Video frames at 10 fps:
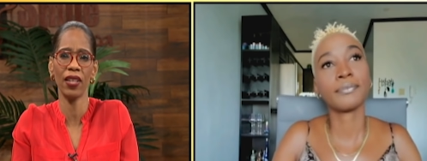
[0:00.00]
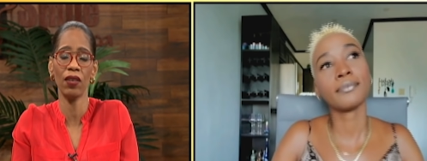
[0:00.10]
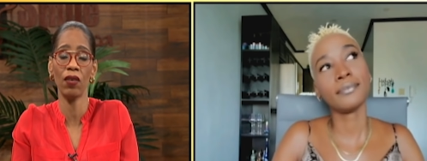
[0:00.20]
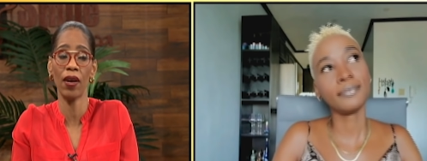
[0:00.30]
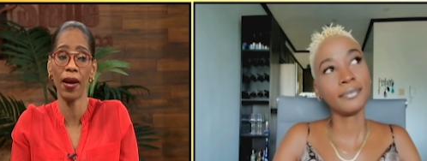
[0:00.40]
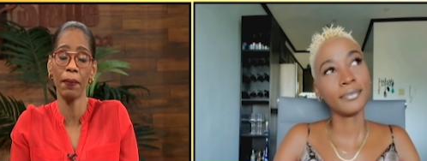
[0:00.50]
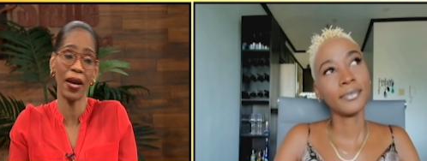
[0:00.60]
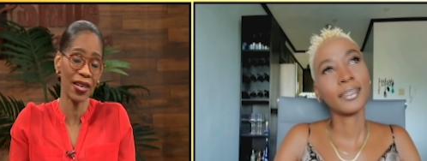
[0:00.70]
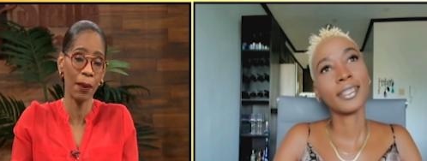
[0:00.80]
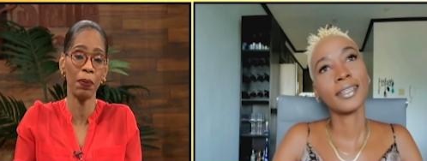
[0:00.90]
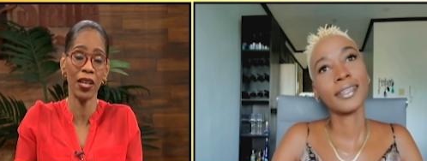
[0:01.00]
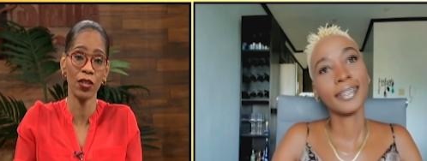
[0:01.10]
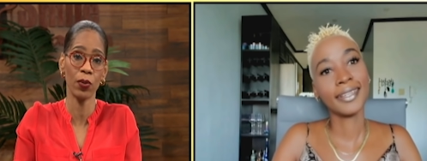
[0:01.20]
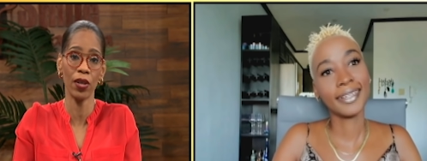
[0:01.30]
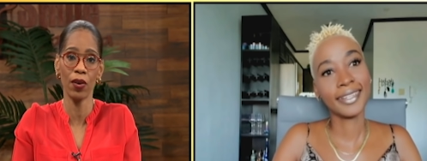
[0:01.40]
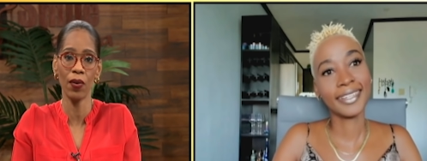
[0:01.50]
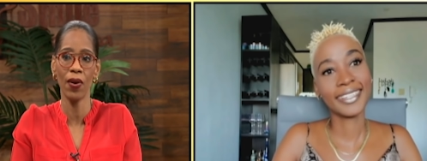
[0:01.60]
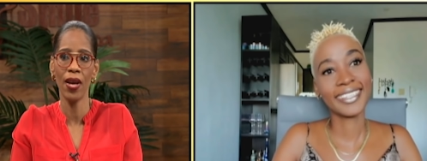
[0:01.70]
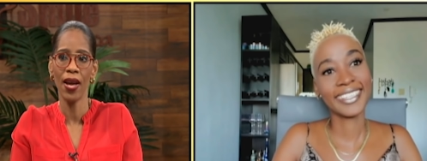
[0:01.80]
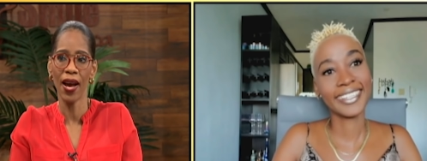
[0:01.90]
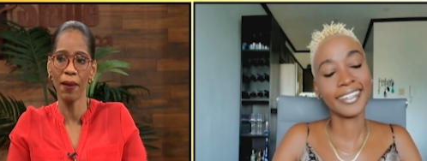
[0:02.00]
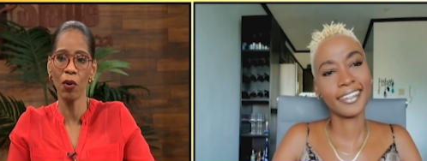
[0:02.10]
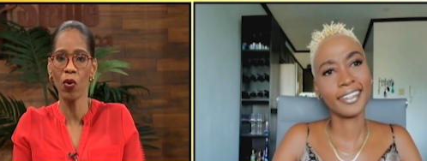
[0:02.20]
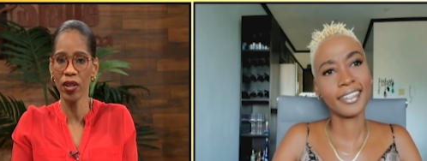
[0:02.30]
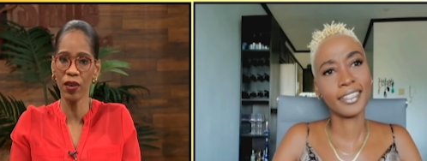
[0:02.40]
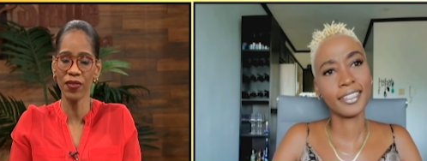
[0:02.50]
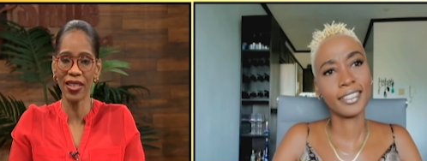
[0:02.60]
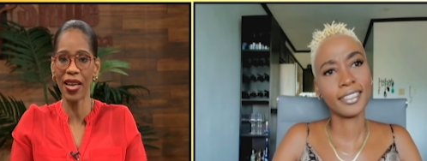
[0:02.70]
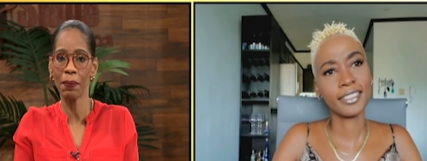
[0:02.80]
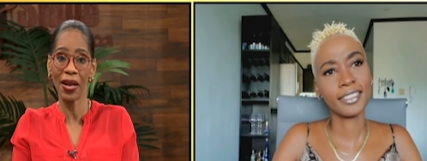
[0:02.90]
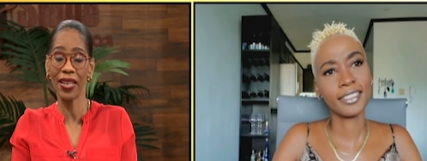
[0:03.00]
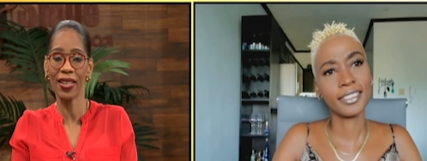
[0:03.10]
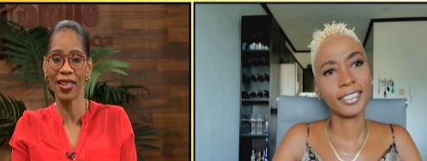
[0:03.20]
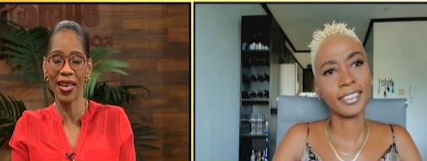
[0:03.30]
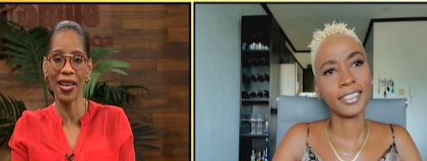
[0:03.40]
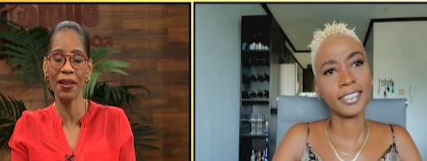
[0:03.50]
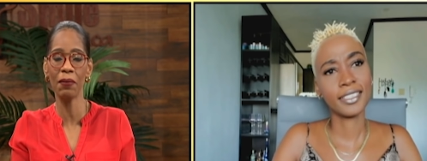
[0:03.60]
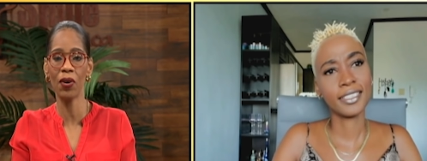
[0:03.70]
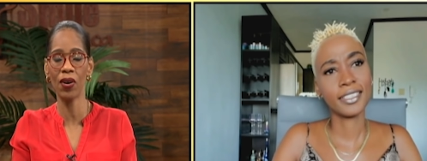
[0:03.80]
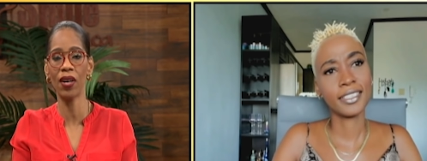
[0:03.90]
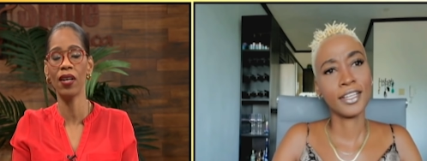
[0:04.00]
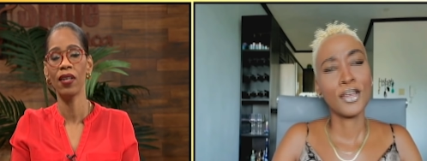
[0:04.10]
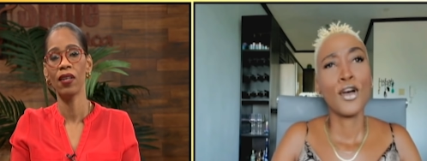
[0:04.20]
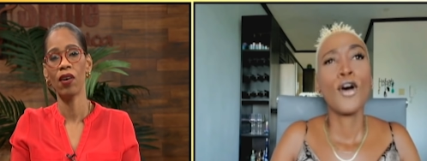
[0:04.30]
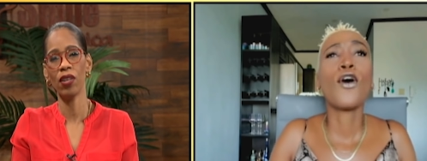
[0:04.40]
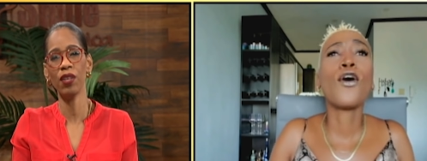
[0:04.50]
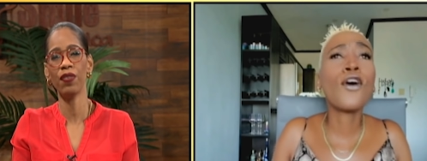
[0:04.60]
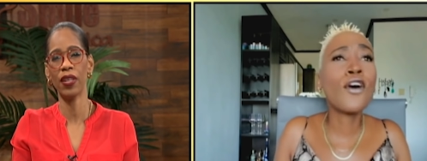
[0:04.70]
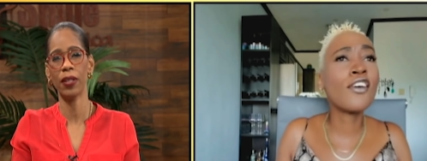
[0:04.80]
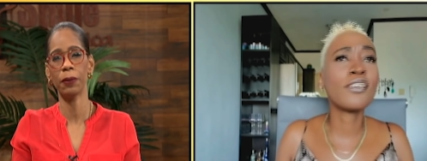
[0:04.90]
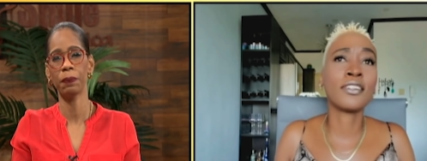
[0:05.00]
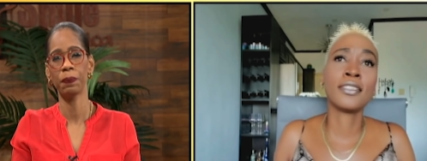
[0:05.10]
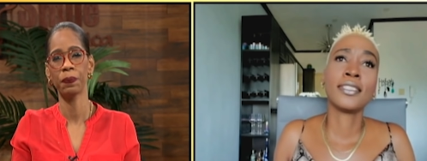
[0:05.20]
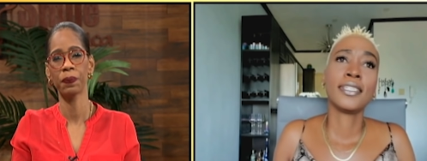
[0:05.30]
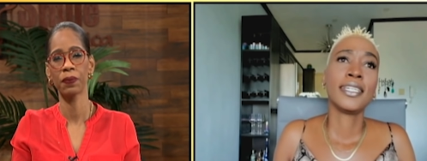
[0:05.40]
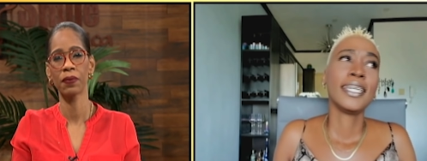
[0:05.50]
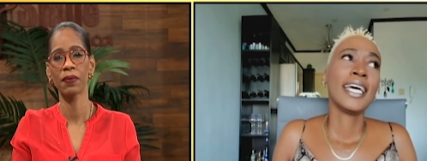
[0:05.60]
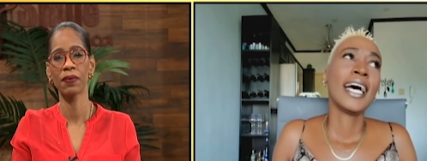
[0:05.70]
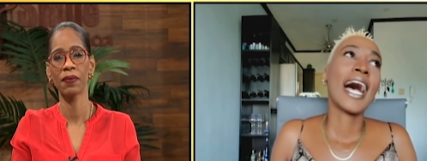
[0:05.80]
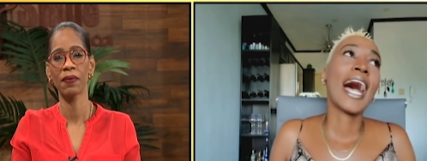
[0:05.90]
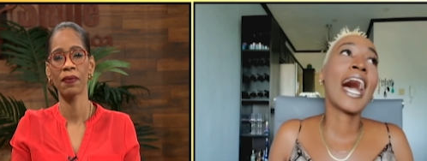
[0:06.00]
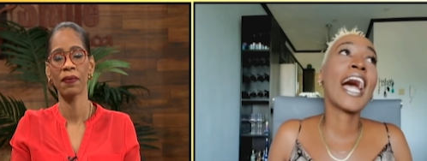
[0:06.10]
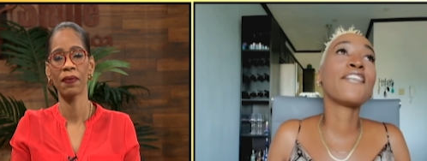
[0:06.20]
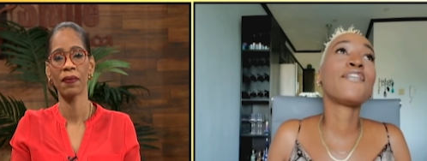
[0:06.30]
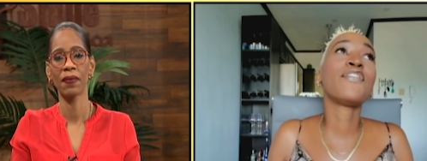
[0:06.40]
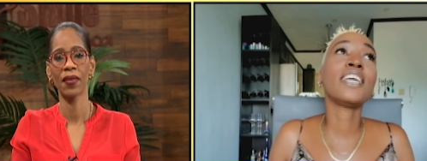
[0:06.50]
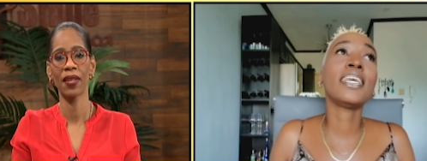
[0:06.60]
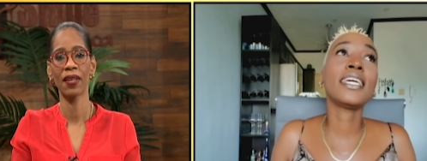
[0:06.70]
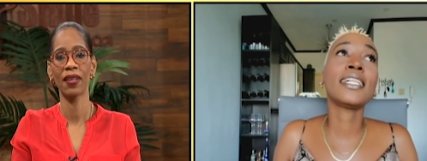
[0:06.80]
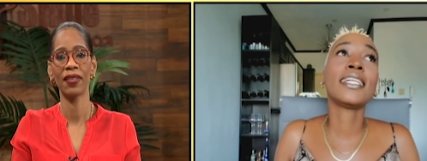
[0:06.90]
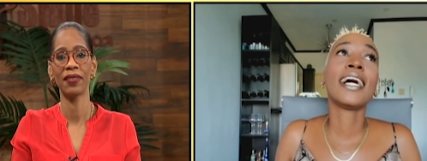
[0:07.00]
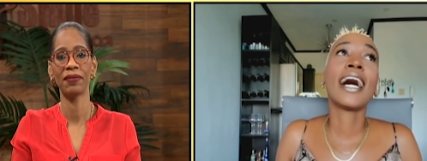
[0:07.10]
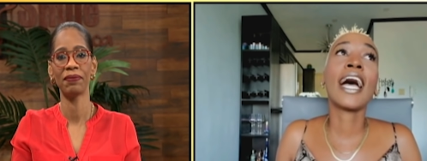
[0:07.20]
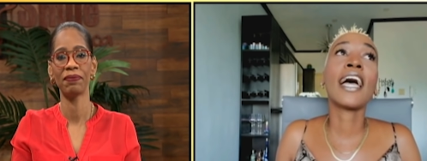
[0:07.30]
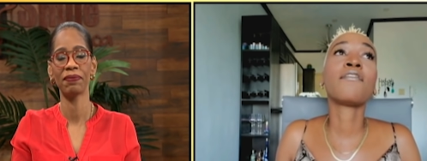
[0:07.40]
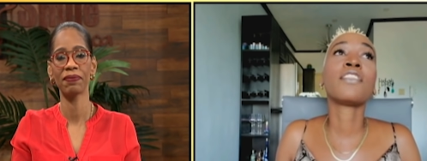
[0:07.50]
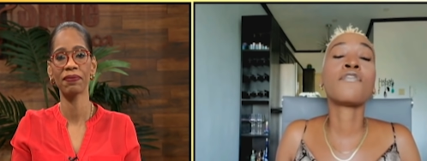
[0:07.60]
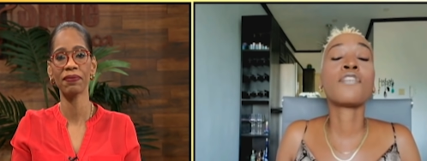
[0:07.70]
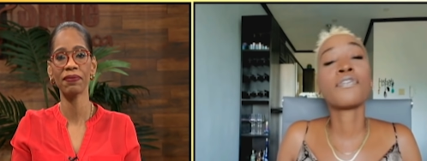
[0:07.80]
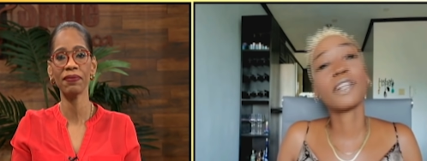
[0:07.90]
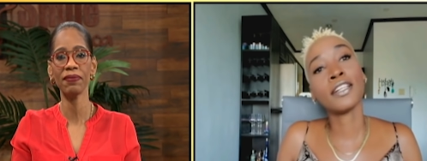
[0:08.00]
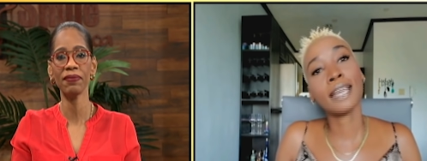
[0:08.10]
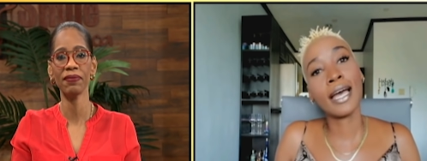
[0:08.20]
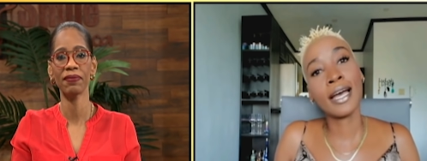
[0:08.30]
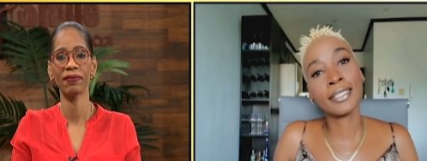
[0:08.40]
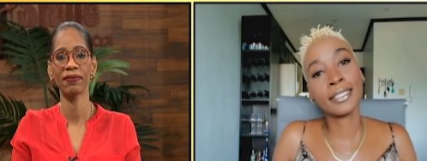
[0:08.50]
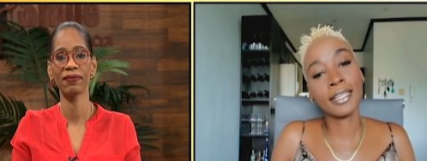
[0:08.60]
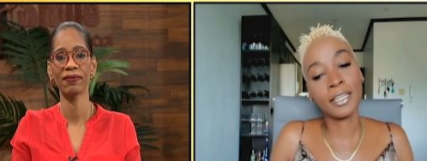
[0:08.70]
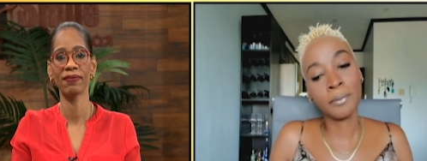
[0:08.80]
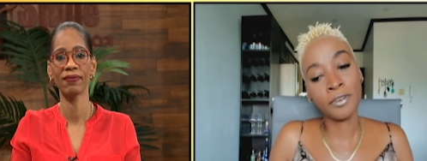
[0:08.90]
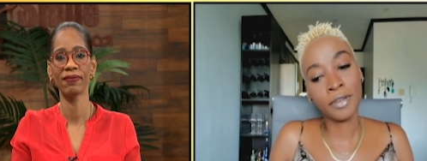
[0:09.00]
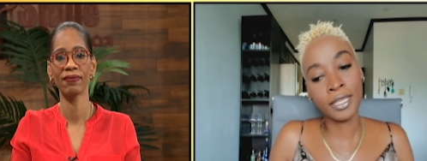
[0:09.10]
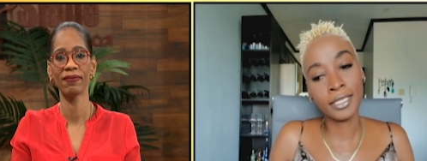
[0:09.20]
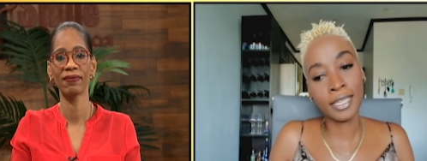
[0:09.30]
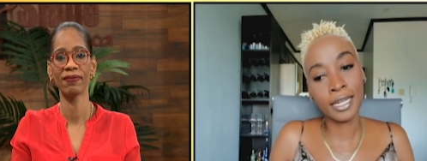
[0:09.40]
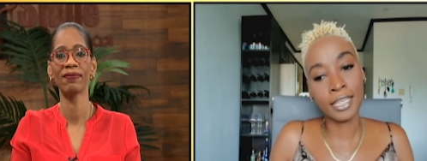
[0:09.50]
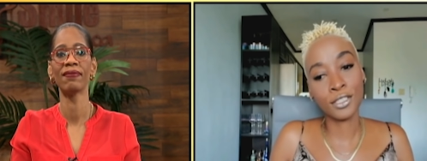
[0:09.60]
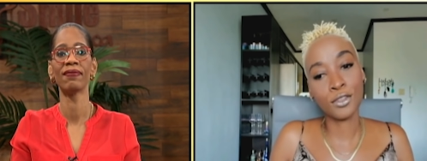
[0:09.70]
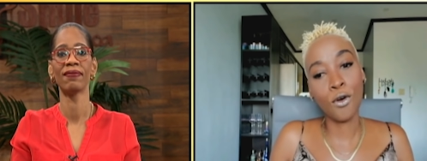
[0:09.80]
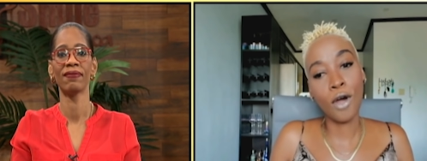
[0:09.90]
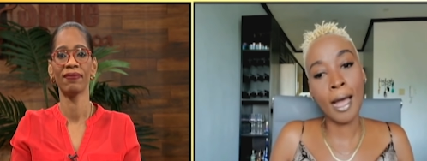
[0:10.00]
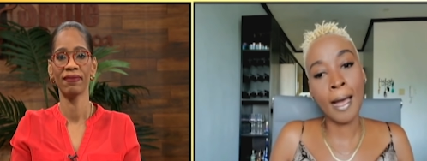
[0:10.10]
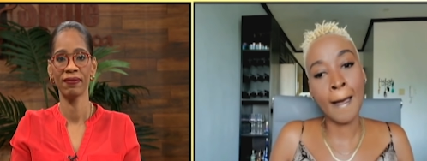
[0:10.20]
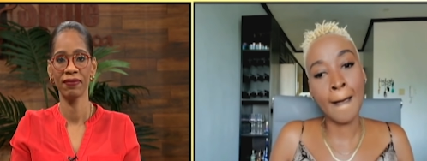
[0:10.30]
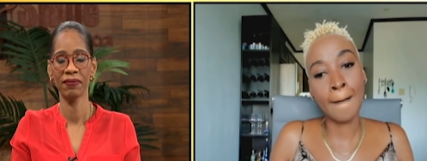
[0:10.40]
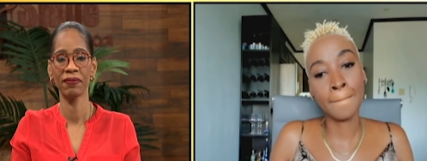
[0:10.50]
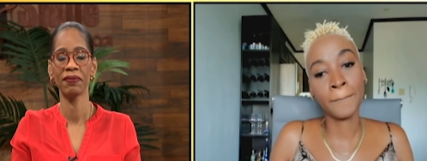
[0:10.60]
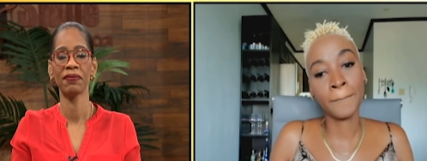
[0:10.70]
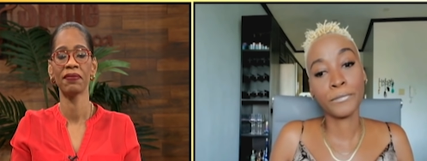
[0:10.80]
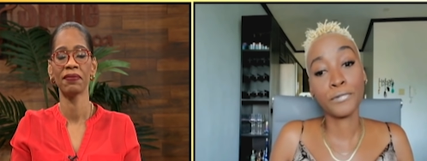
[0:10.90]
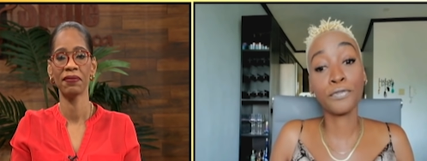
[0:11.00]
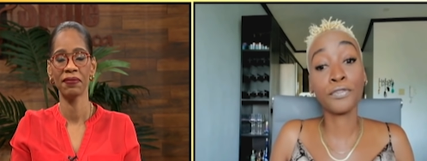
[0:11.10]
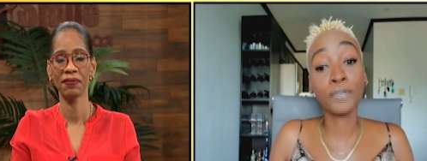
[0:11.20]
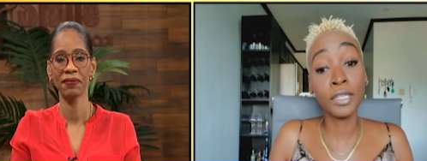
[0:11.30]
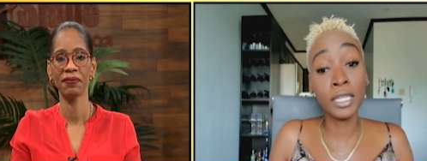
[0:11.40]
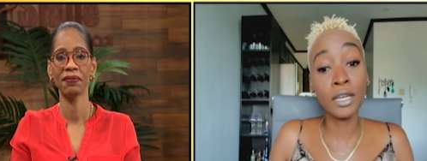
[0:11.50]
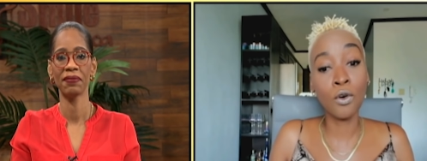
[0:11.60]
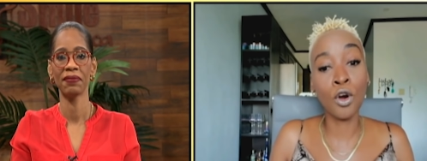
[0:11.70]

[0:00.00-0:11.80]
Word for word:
Speaker 1: you know, I'm at that place where now I'm whole enough to get back in the game? Or how do you oh, feel?
Speaker 2: I feel I have never felt as liberated and as um, free or